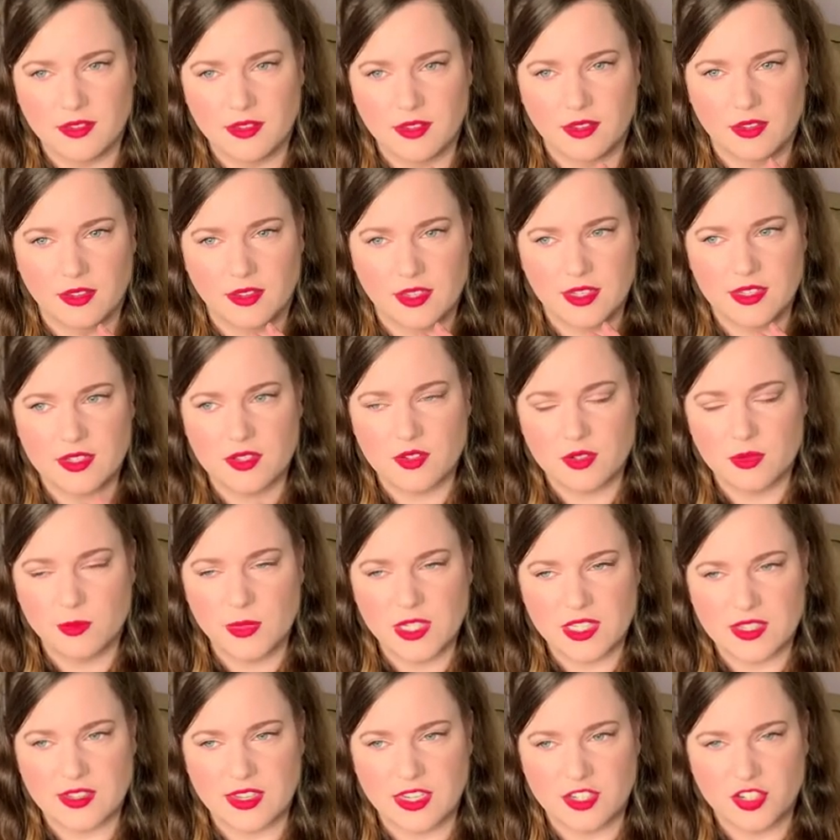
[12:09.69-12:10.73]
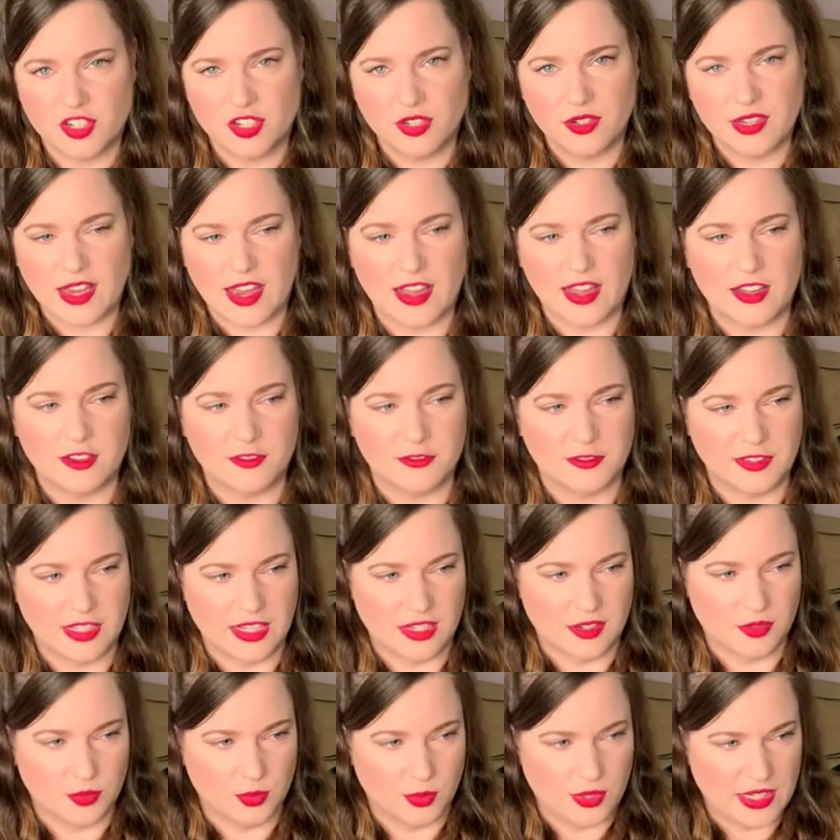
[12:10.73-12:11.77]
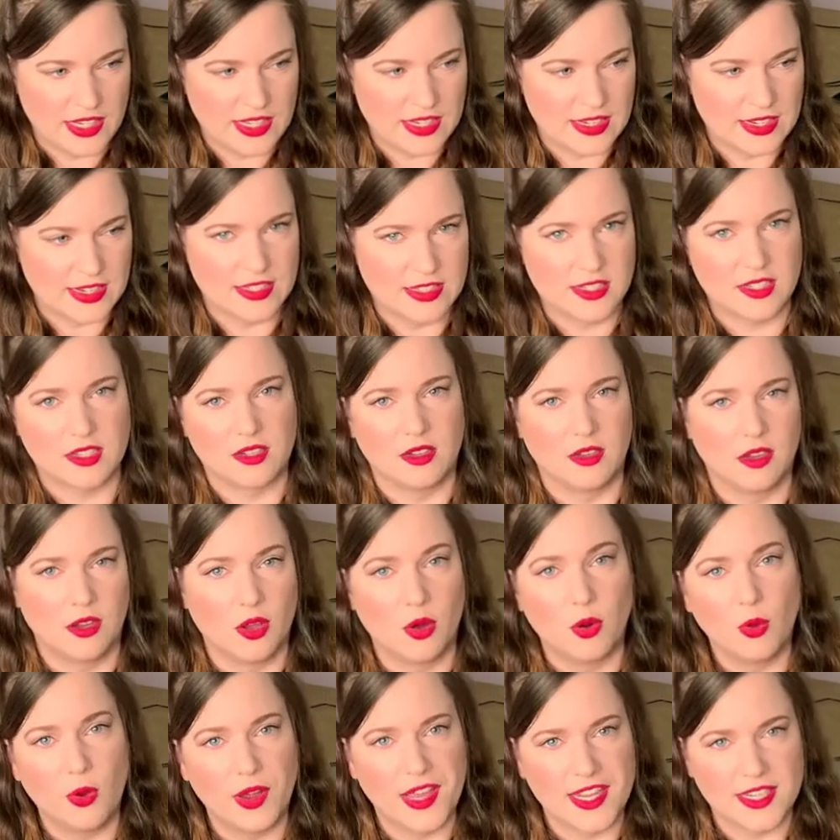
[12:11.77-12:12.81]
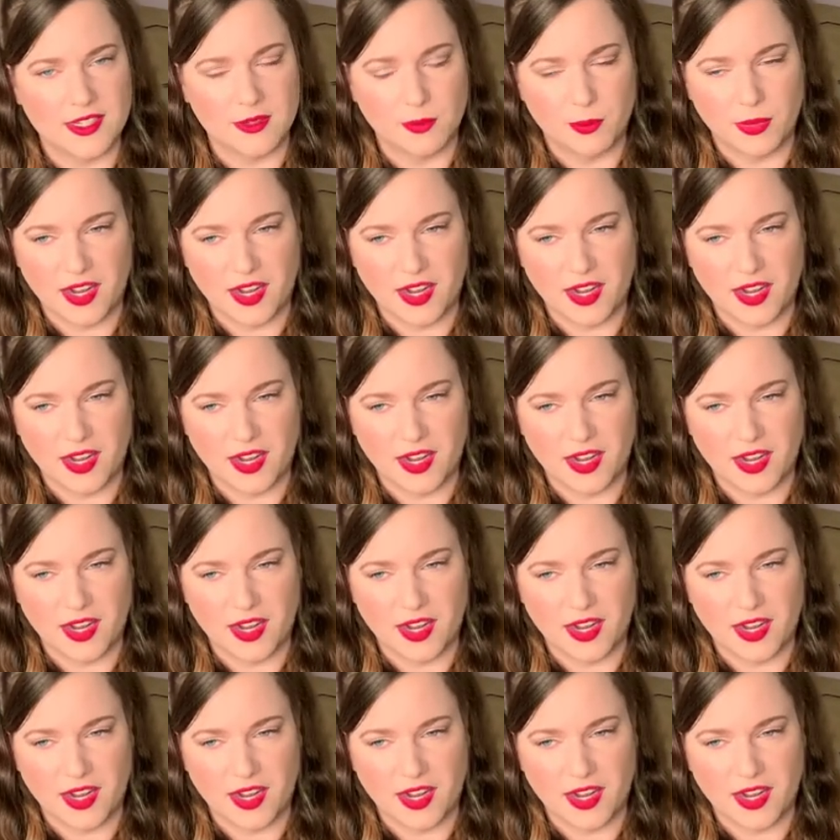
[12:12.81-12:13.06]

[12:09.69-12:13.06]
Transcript: the instruments that should have like a really nice low-end